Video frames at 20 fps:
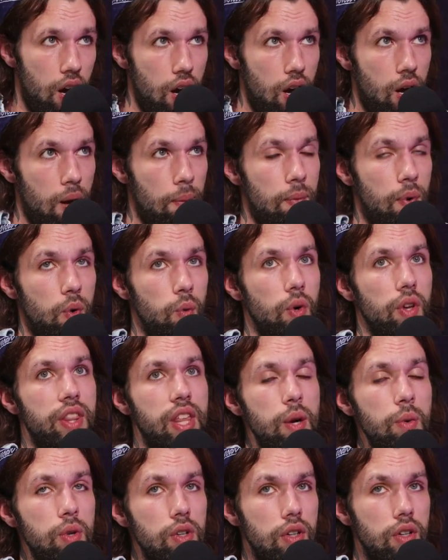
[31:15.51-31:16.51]
Well,
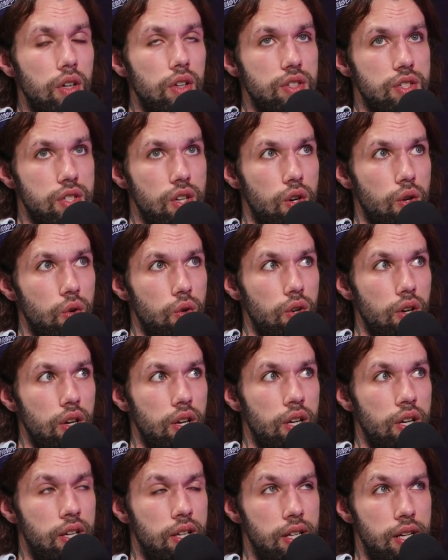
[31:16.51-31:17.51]
they were so
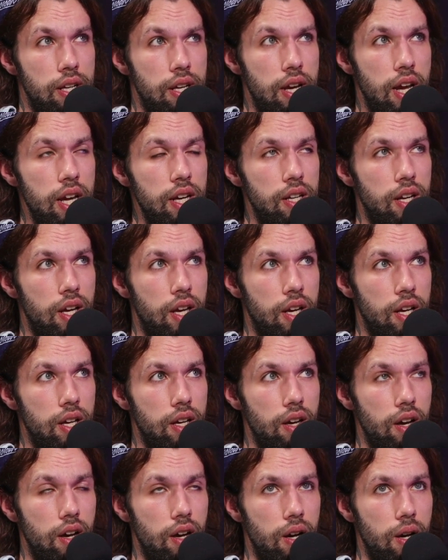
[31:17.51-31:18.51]
Nate and I.